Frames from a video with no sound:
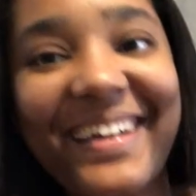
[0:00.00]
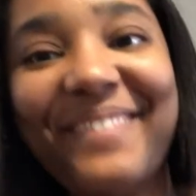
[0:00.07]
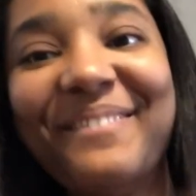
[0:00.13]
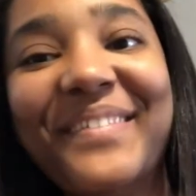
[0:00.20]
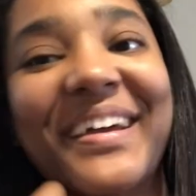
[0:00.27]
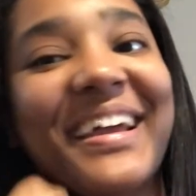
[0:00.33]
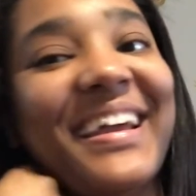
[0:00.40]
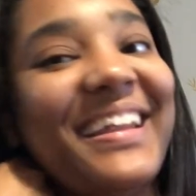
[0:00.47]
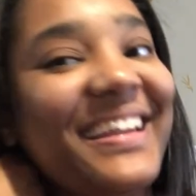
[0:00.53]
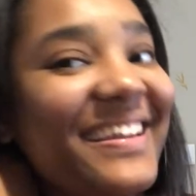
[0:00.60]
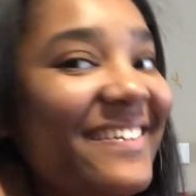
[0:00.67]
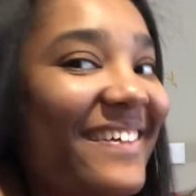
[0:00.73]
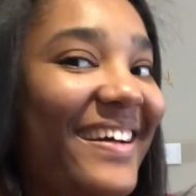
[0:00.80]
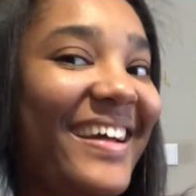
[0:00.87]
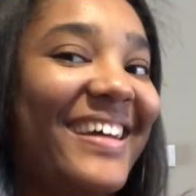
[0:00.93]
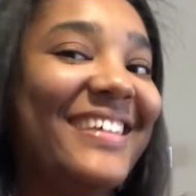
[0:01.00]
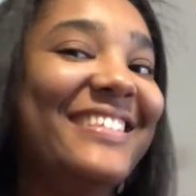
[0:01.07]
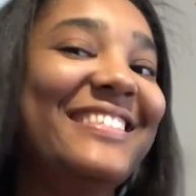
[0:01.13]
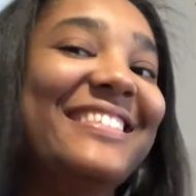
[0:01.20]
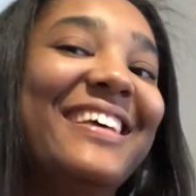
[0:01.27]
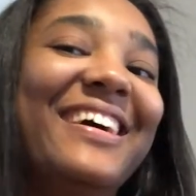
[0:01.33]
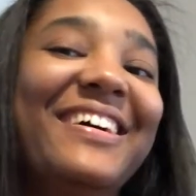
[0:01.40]
But anyways,
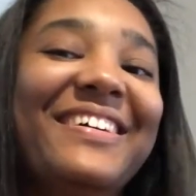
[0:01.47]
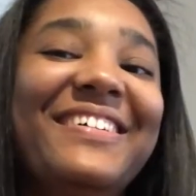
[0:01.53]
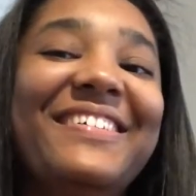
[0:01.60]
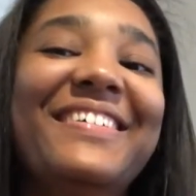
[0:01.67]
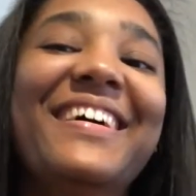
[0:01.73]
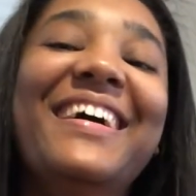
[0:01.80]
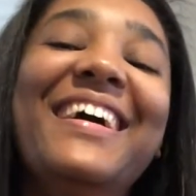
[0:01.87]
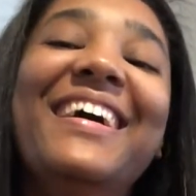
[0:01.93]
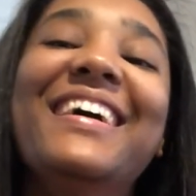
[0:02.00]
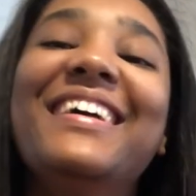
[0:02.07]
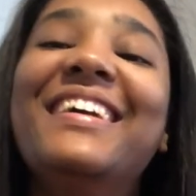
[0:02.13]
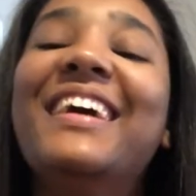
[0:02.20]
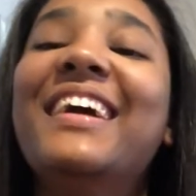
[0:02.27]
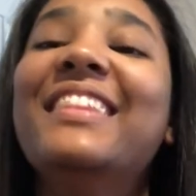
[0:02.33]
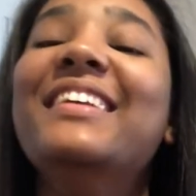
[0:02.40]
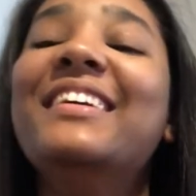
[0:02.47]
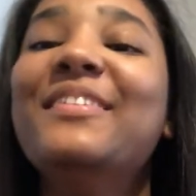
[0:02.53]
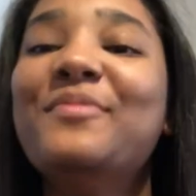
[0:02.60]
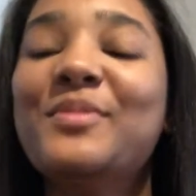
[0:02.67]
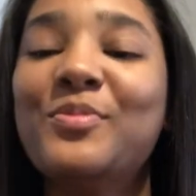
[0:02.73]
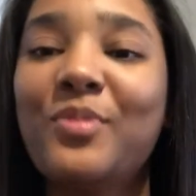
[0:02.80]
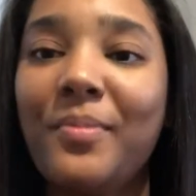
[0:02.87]
yeah, I think it
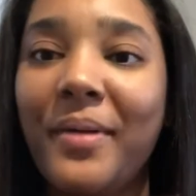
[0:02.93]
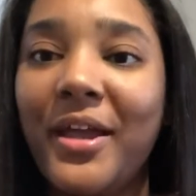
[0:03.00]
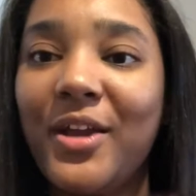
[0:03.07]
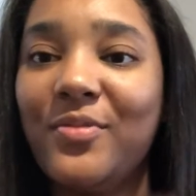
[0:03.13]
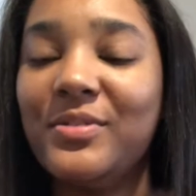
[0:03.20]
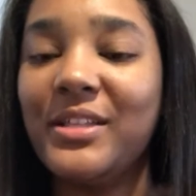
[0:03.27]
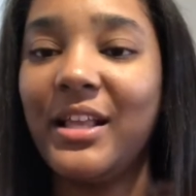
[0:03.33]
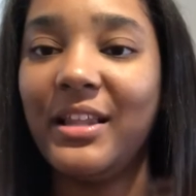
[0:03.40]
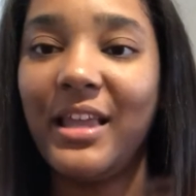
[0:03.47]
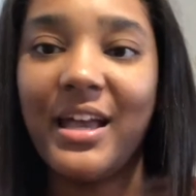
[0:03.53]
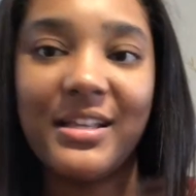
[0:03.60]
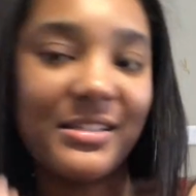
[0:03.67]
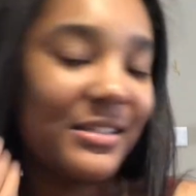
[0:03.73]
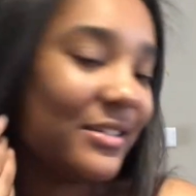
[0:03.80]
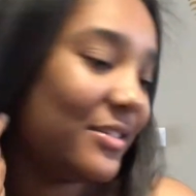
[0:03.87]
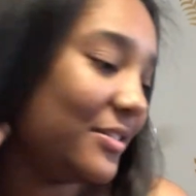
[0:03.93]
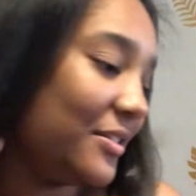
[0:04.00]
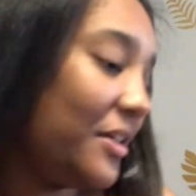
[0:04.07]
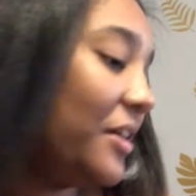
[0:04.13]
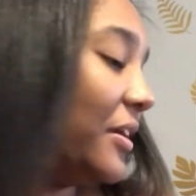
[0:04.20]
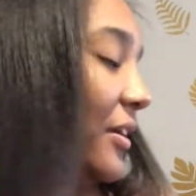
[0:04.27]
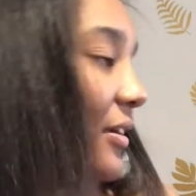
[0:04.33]
was where my hair was at last year,
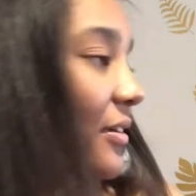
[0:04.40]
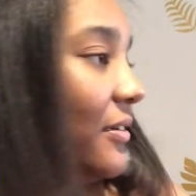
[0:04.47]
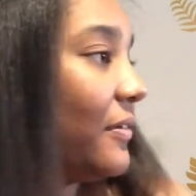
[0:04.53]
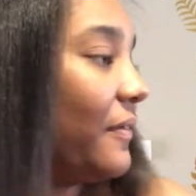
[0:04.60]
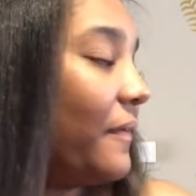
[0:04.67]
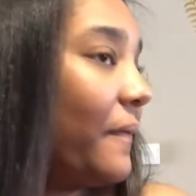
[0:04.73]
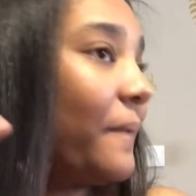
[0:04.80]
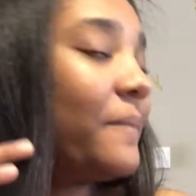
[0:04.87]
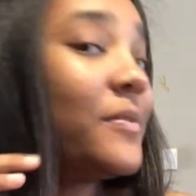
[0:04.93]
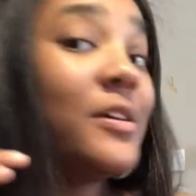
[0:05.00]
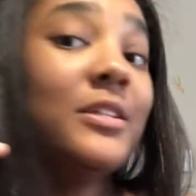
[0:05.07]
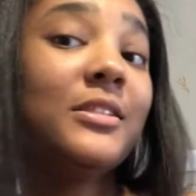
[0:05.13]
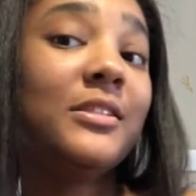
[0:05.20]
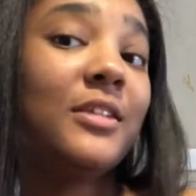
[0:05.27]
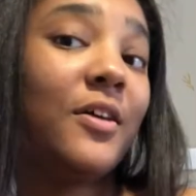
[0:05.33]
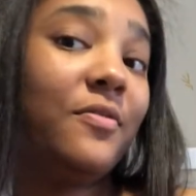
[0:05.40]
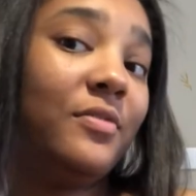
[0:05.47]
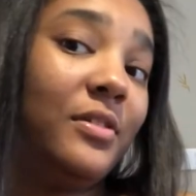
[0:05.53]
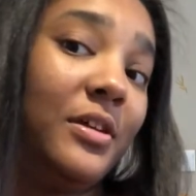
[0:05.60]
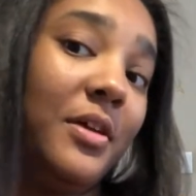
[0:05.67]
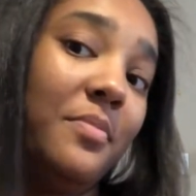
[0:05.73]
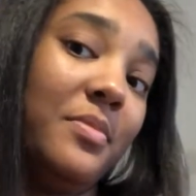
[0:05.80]
and it's
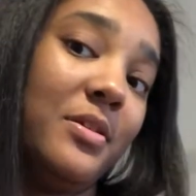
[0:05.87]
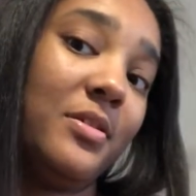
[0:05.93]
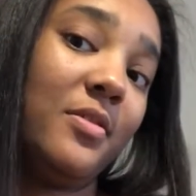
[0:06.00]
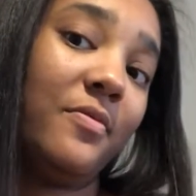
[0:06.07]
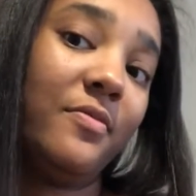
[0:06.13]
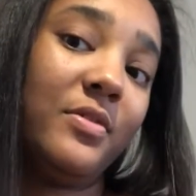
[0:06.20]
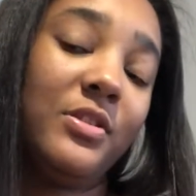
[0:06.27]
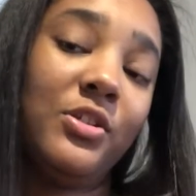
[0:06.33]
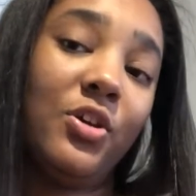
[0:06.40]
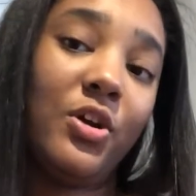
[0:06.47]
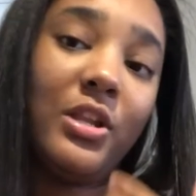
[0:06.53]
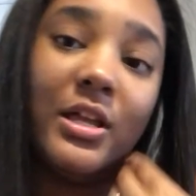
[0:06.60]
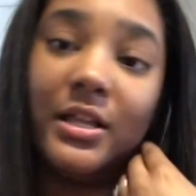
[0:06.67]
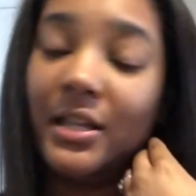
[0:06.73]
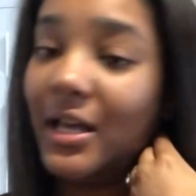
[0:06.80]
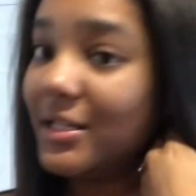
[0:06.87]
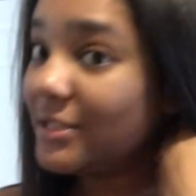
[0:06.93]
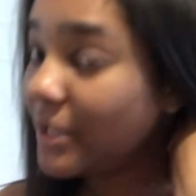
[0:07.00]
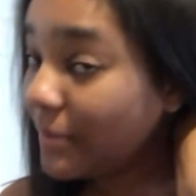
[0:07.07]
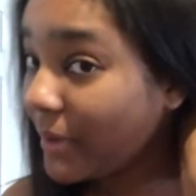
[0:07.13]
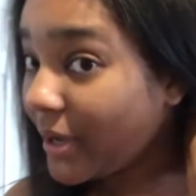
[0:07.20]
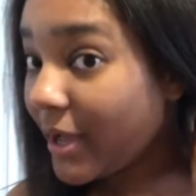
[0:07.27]
definitely a big difference, y'all. Like, last
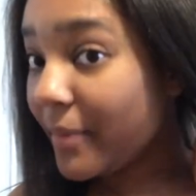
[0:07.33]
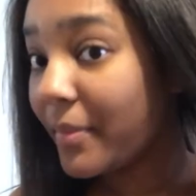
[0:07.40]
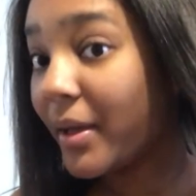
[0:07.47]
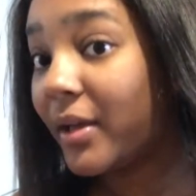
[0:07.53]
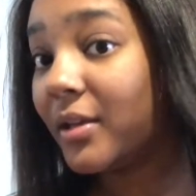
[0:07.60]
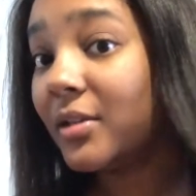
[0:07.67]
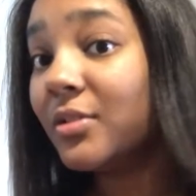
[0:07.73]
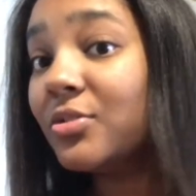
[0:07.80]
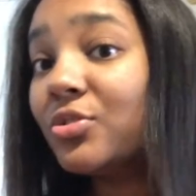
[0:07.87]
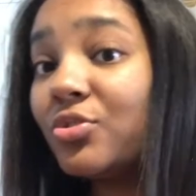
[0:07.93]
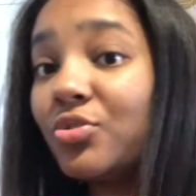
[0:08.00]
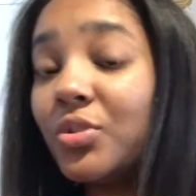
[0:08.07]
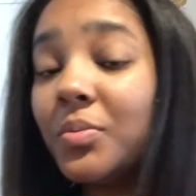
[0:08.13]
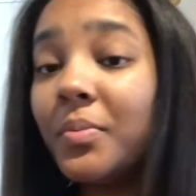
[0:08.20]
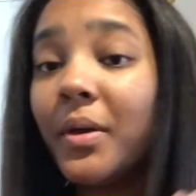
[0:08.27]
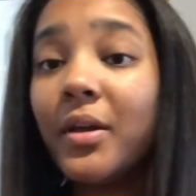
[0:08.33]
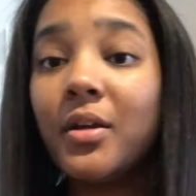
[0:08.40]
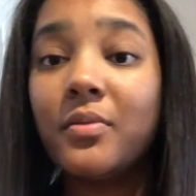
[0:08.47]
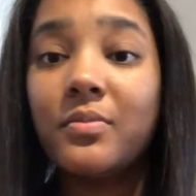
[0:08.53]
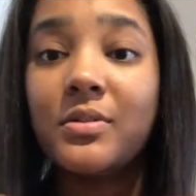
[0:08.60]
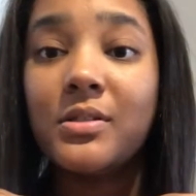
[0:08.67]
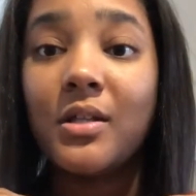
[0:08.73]
time I got my ends trimmed, my hair
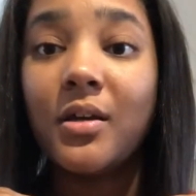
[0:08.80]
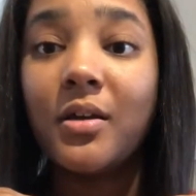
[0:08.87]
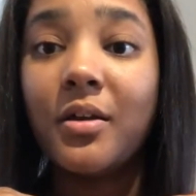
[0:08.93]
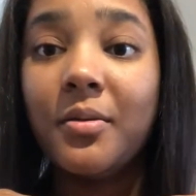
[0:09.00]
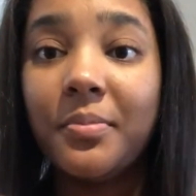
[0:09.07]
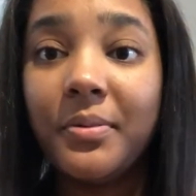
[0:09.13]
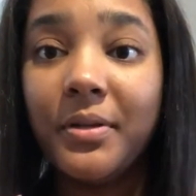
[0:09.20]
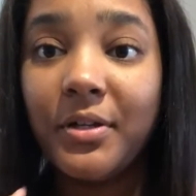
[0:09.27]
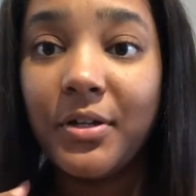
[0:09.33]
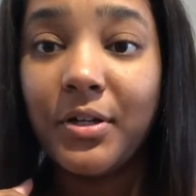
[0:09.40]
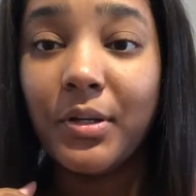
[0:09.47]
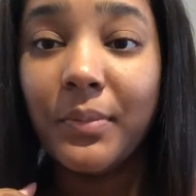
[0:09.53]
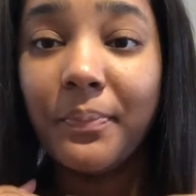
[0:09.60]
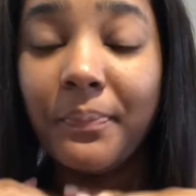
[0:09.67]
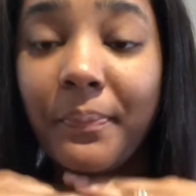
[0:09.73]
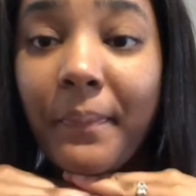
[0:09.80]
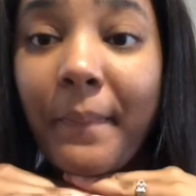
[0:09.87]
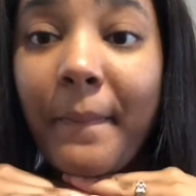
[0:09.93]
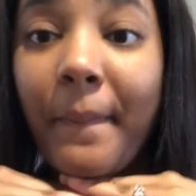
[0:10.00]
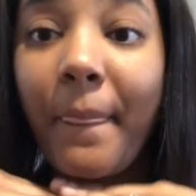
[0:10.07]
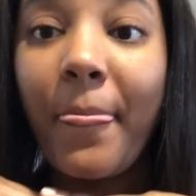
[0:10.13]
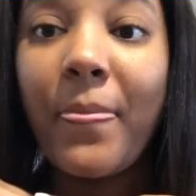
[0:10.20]
was, like, up here,
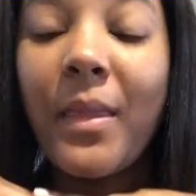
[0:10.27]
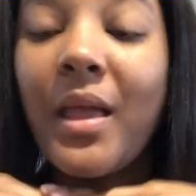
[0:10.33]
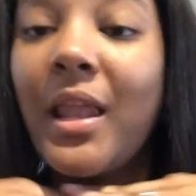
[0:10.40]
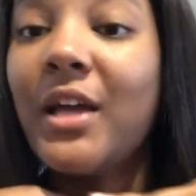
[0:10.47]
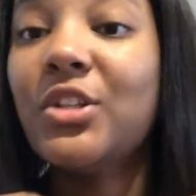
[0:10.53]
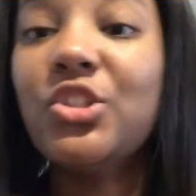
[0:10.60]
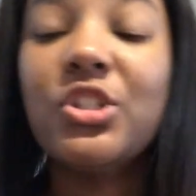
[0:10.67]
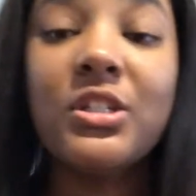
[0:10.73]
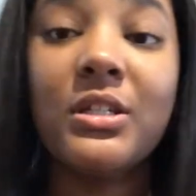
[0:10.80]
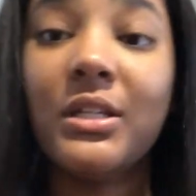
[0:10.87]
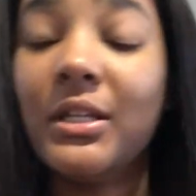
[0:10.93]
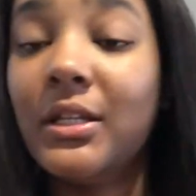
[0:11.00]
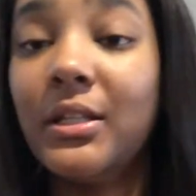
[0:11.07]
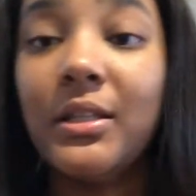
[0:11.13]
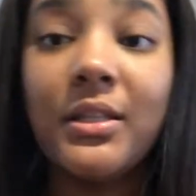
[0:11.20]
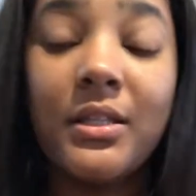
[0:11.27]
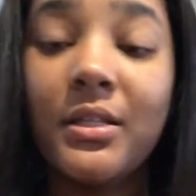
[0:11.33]
like, chin length.